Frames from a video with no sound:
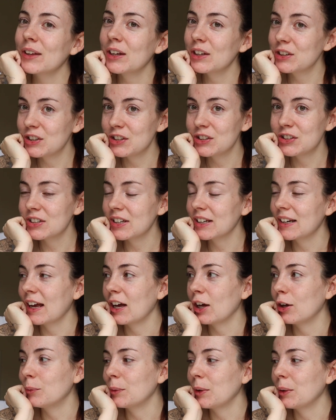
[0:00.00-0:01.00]
she's just going to
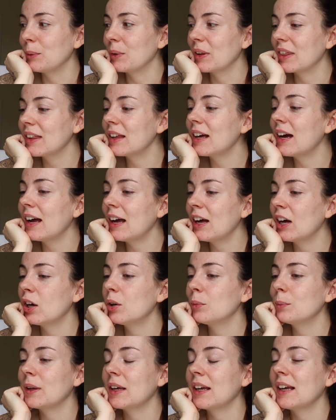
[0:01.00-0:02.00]
help me with that,
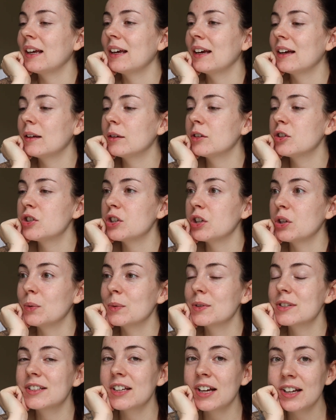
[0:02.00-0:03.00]
help me do
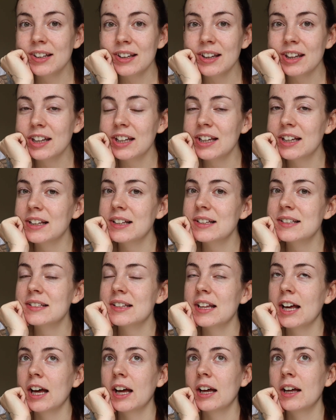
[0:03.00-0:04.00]
certain things
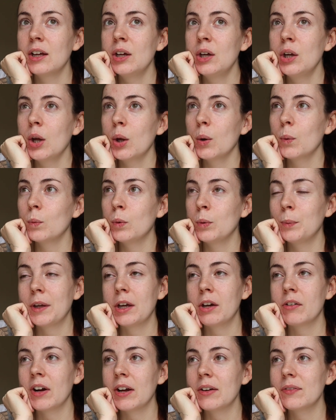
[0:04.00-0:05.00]
that will be
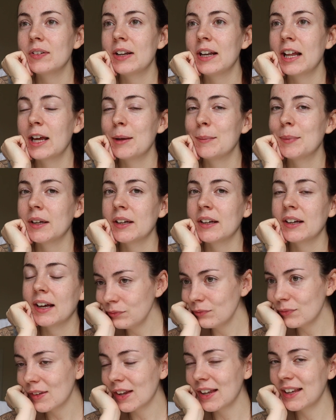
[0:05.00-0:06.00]
great for labour.
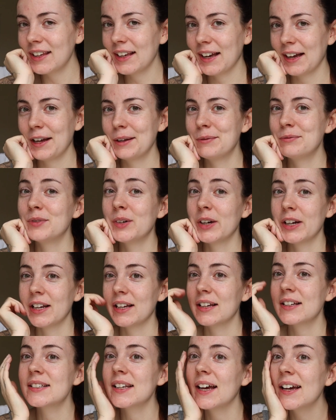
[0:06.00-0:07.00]
Yeah, I'm really
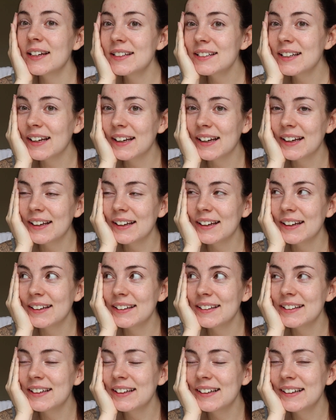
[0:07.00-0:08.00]

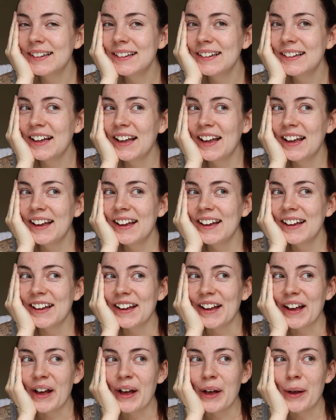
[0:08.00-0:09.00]
excited,
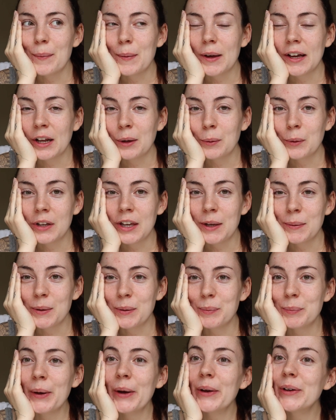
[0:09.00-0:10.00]
um, and I will keep
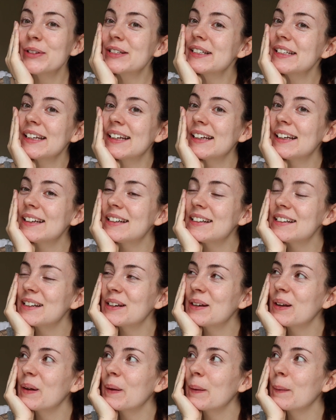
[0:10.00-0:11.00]
you posted.
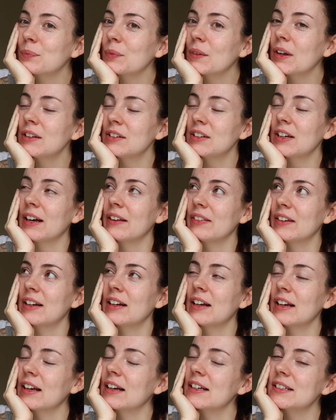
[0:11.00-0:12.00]
And yeah, and then
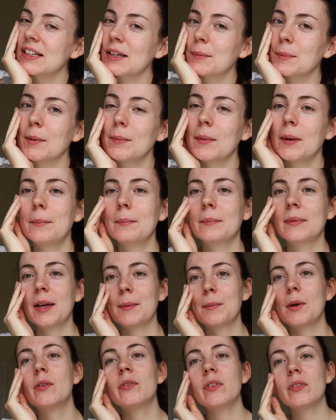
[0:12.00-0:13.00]
like I said, my mum
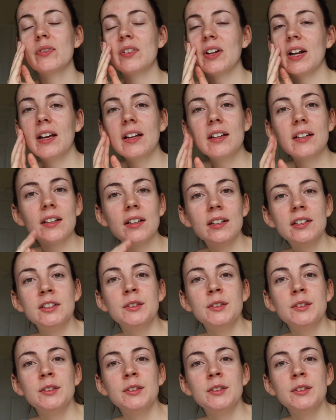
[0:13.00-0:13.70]
came over for like